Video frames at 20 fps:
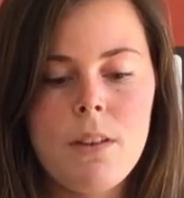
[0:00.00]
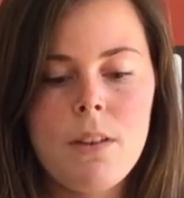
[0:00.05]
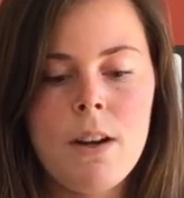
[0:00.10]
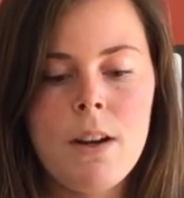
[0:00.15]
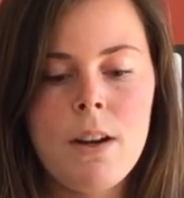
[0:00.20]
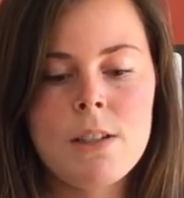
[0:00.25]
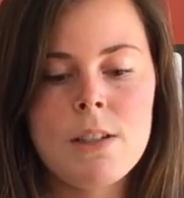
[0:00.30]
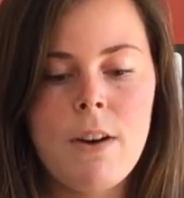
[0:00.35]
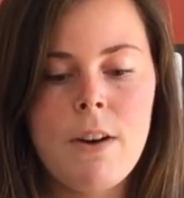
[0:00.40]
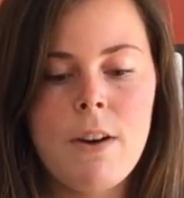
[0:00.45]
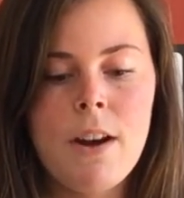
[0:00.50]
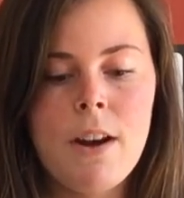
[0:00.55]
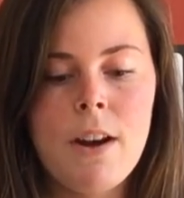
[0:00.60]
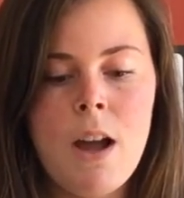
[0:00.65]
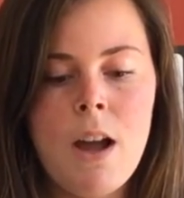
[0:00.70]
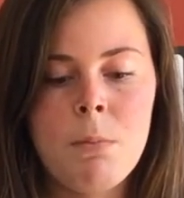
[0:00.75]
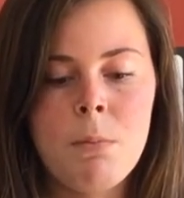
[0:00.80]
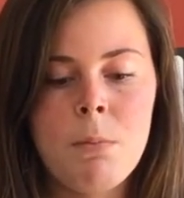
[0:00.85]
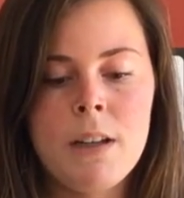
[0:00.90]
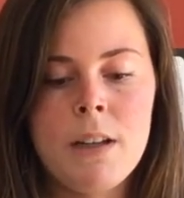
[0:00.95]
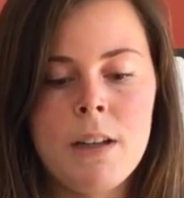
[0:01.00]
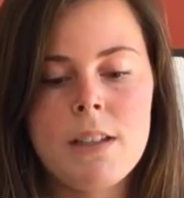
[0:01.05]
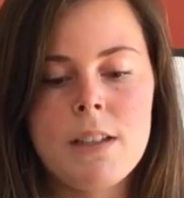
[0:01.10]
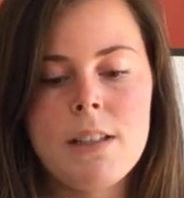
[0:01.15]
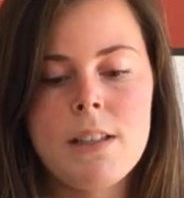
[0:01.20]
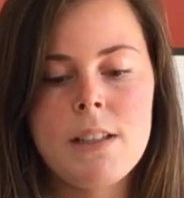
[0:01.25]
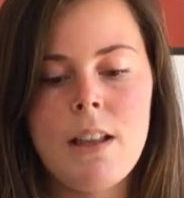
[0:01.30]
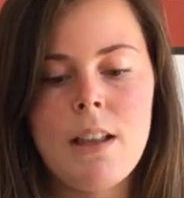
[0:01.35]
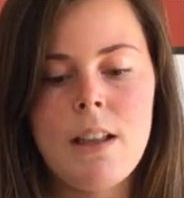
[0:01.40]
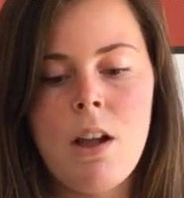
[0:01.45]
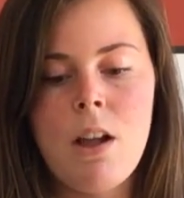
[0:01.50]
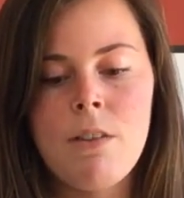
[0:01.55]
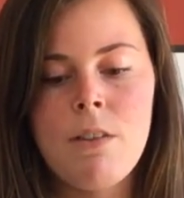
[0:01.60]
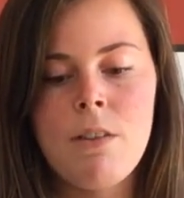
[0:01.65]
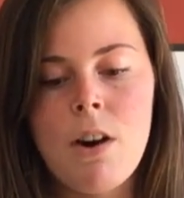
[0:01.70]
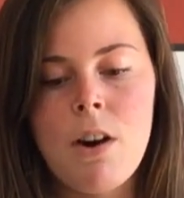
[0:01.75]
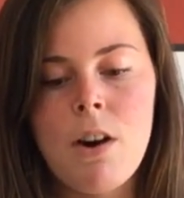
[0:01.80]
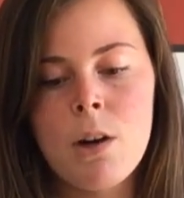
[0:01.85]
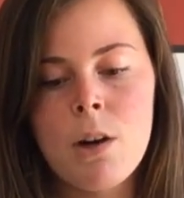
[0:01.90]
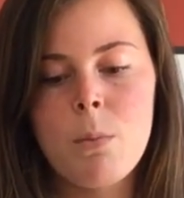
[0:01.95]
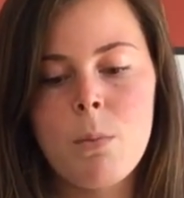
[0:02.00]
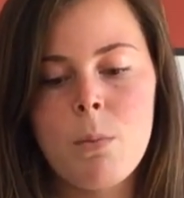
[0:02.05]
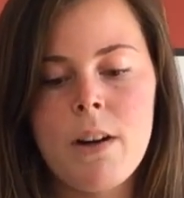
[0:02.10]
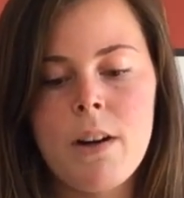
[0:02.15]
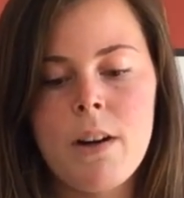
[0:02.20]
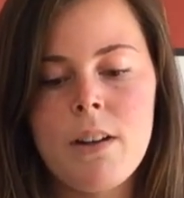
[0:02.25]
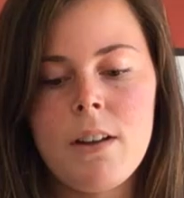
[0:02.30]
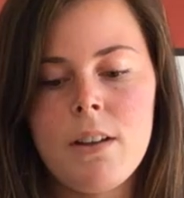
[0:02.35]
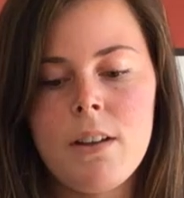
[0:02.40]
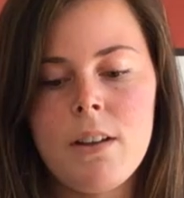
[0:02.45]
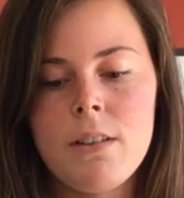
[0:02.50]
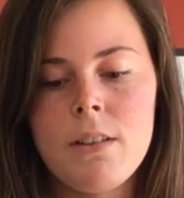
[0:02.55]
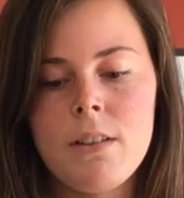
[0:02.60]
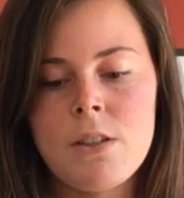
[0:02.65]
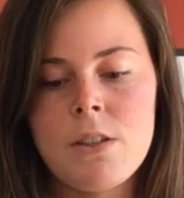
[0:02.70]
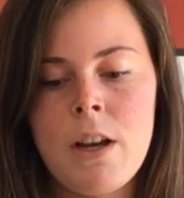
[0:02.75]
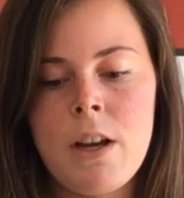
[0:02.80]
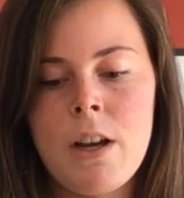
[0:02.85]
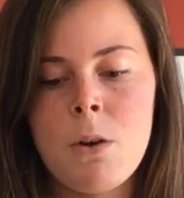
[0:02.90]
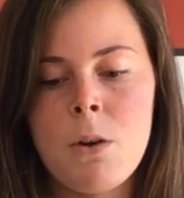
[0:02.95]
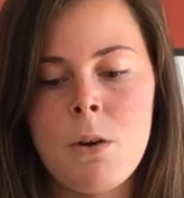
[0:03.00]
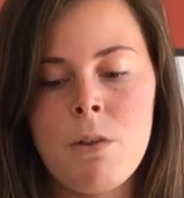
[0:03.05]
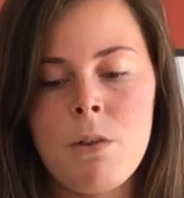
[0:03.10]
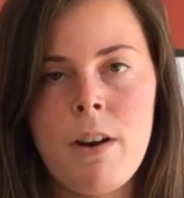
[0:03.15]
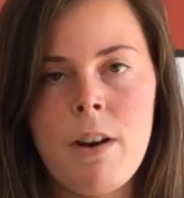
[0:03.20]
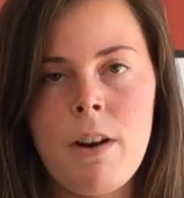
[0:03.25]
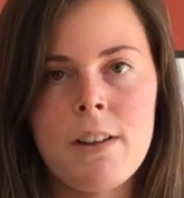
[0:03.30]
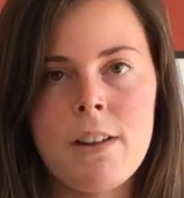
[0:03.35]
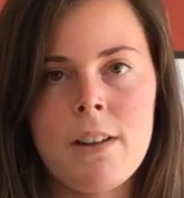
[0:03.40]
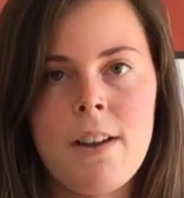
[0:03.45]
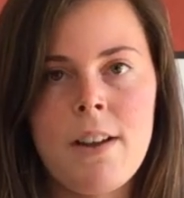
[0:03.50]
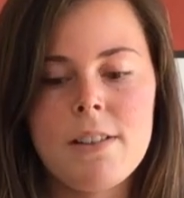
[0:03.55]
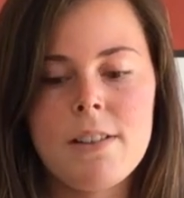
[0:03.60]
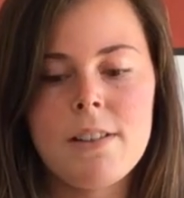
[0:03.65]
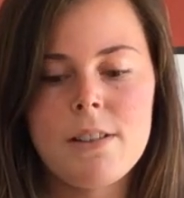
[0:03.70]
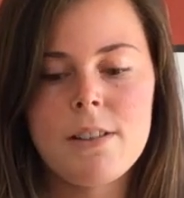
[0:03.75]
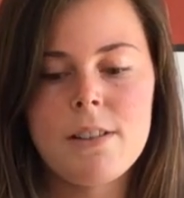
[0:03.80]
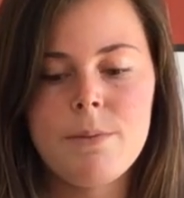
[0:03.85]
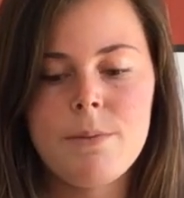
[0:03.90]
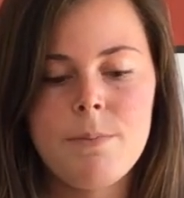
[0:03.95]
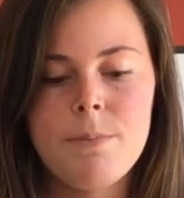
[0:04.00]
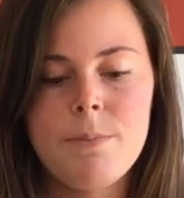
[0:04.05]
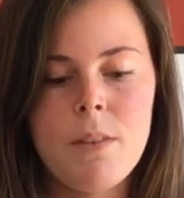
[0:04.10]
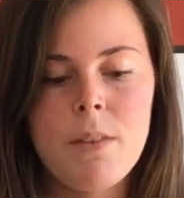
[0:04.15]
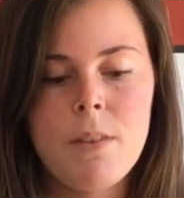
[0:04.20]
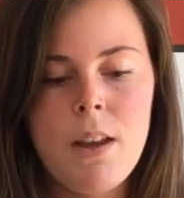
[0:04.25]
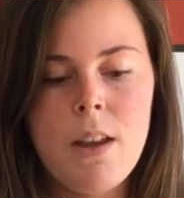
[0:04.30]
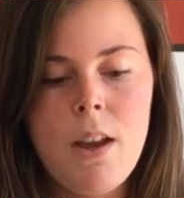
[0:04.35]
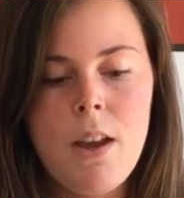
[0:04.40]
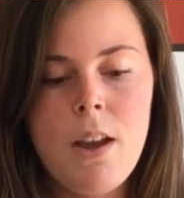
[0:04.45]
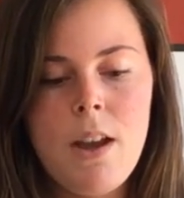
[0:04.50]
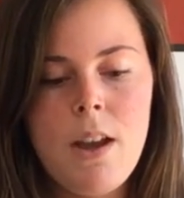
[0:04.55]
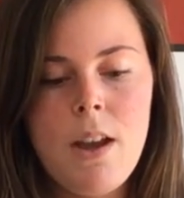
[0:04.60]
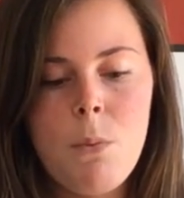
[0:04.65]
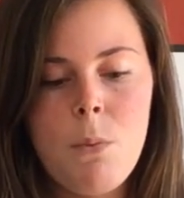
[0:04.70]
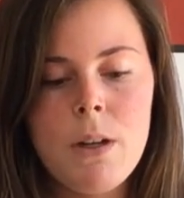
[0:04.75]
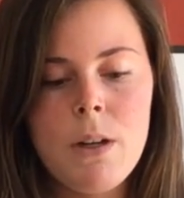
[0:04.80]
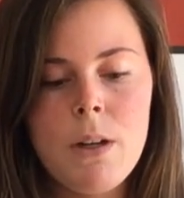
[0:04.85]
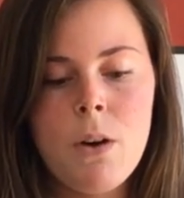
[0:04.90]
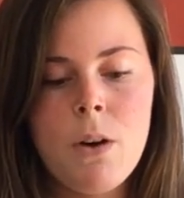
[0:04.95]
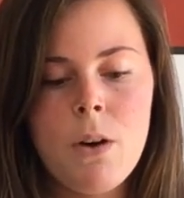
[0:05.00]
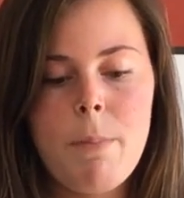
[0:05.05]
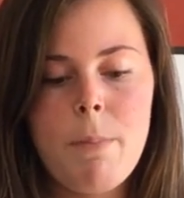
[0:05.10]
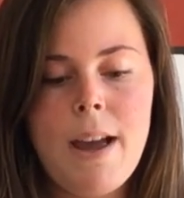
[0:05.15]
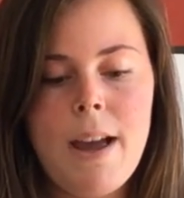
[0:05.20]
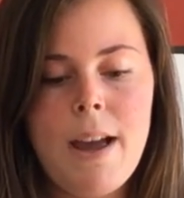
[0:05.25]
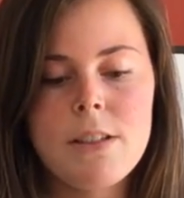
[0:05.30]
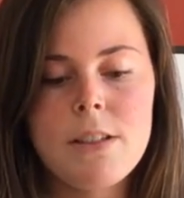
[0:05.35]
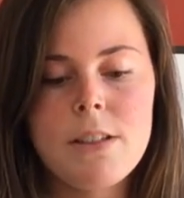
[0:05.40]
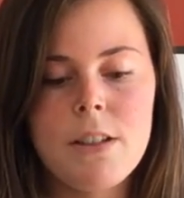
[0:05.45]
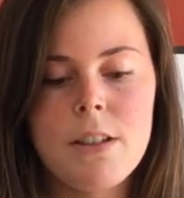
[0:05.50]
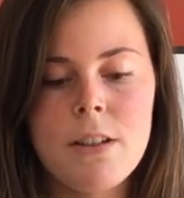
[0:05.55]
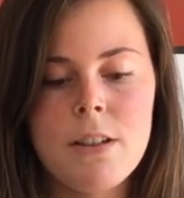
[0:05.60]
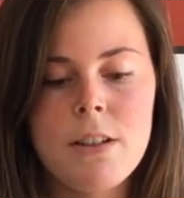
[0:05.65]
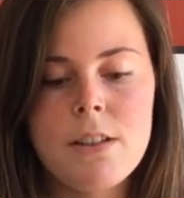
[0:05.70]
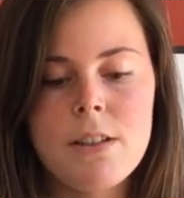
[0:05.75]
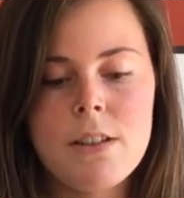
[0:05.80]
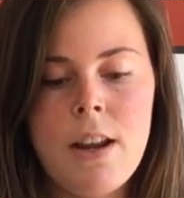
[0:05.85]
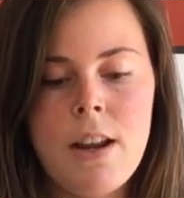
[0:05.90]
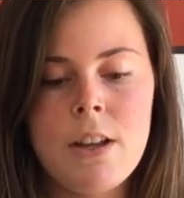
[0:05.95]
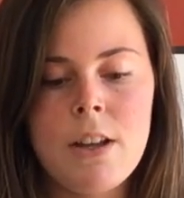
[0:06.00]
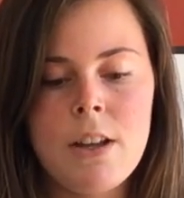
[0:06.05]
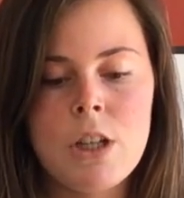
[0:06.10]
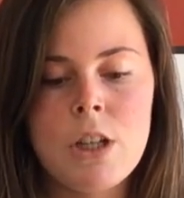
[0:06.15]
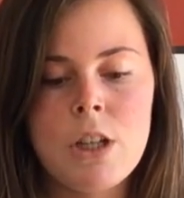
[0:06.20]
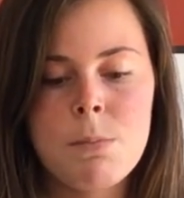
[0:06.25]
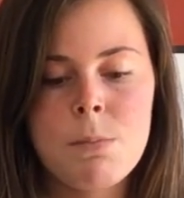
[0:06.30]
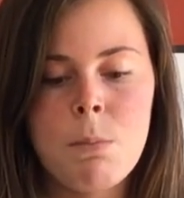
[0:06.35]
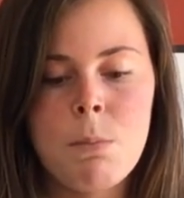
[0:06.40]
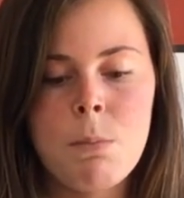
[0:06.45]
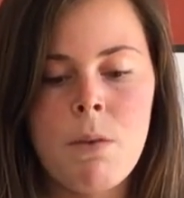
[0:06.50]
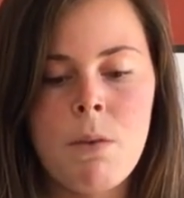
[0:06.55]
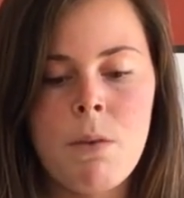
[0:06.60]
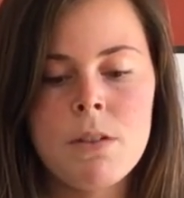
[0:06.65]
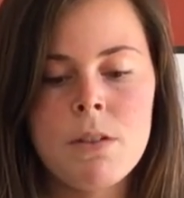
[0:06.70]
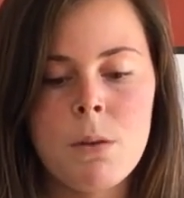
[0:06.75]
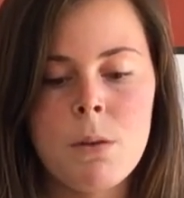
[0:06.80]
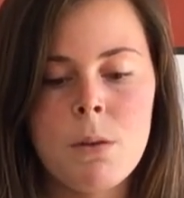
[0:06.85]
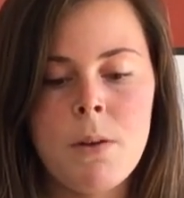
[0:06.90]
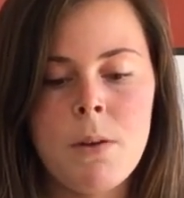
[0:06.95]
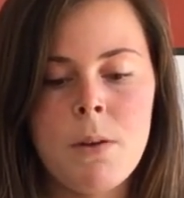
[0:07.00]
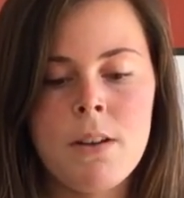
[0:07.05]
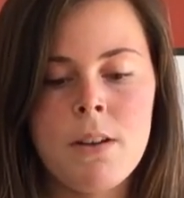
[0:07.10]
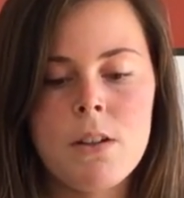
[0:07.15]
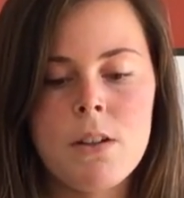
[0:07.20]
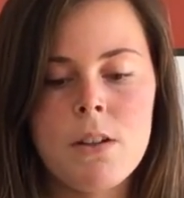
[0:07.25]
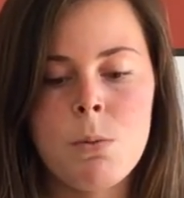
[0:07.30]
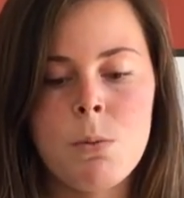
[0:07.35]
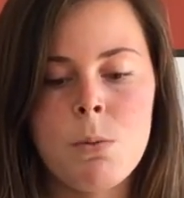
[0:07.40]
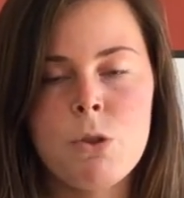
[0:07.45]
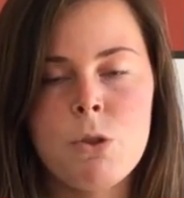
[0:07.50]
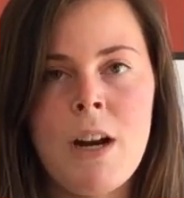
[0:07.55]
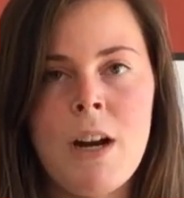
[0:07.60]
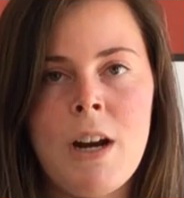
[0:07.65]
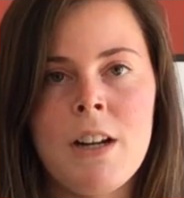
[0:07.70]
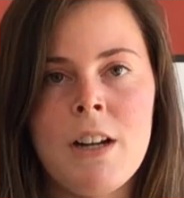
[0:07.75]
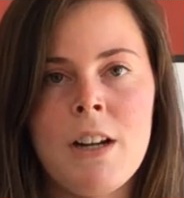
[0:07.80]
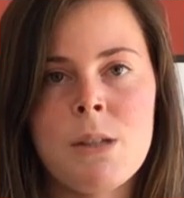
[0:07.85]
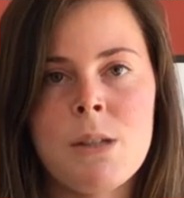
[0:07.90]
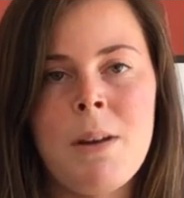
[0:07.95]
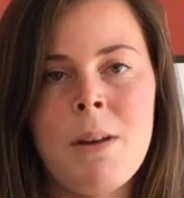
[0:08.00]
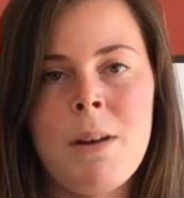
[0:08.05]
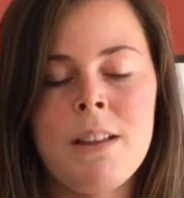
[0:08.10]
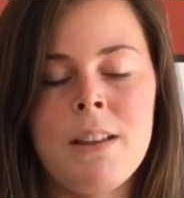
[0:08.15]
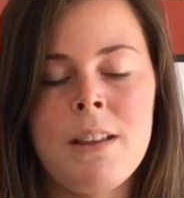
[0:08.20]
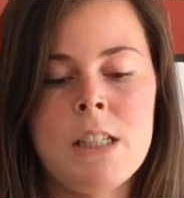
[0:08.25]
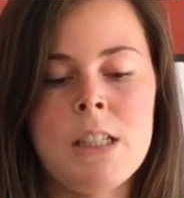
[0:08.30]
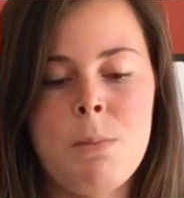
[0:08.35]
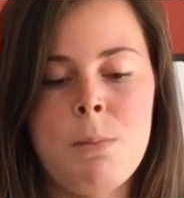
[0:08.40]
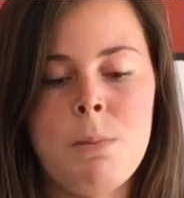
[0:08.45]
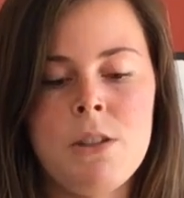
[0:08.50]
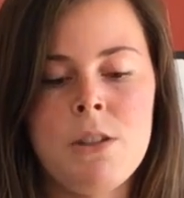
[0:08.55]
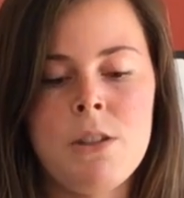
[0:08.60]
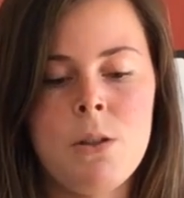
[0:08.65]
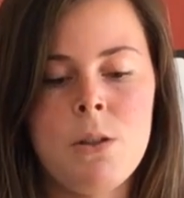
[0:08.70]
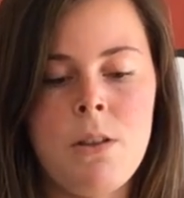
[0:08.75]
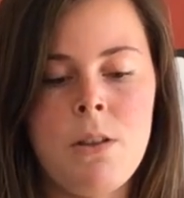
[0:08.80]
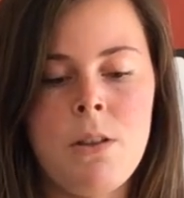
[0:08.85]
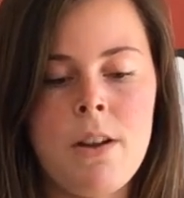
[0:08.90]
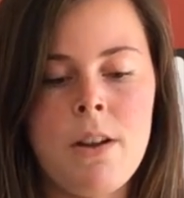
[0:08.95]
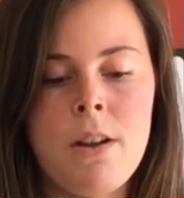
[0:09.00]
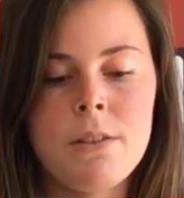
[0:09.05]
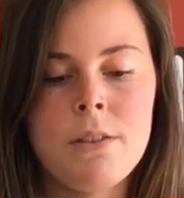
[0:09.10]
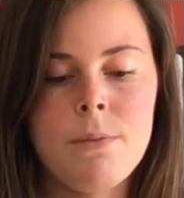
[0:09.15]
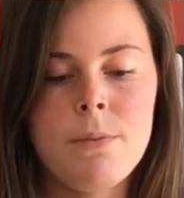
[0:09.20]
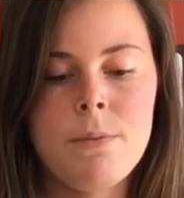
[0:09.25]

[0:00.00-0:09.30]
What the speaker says: It is very humbling to see that all of our hard work does not go unrecognized. We know in past years it has just been one recipient, so we'll try not to make this speech too long.